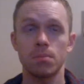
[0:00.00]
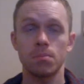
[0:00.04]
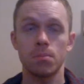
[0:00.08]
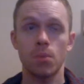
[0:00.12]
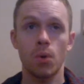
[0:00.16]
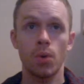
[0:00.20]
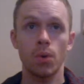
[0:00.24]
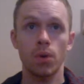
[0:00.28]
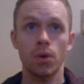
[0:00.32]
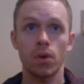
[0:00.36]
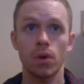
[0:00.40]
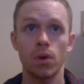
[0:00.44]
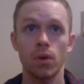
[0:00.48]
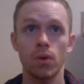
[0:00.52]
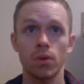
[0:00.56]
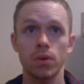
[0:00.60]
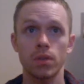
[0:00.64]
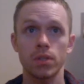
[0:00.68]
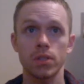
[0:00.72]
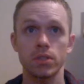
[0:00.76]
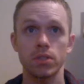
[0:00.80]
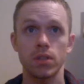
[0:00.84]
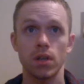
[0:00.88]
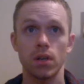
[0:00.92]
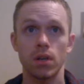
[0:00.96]
more
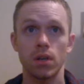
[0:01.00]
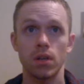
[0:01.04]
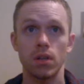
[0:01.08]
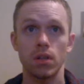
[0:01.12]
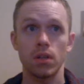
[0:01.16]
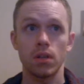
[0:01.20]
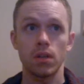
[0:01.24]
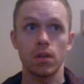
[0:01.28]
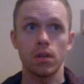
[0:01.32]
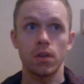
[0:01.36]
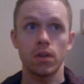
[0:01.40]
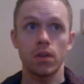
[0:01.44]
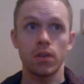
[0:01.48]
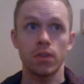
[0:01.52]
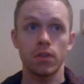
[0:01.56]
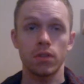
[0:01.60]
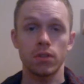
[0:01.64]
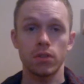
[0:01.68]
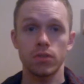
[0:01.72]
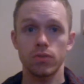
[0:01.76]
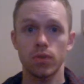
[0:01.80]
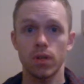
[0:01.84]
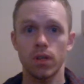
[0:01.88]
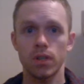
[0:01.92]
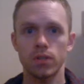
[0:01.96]
cortisol, the
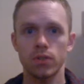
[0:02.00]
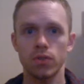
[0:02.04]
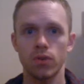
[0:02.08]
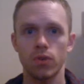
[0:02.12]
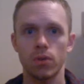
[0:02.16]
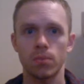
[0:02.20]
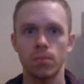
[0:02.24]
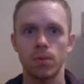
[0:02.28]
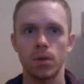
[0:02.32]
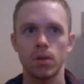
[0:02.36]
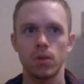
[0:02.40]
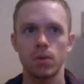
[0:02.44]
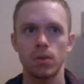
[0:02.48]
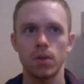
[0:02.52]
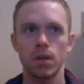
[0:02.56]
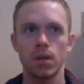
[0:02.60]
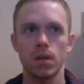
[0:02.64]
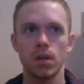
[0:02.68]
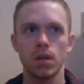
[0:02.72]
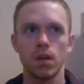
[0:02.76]
stress hormone,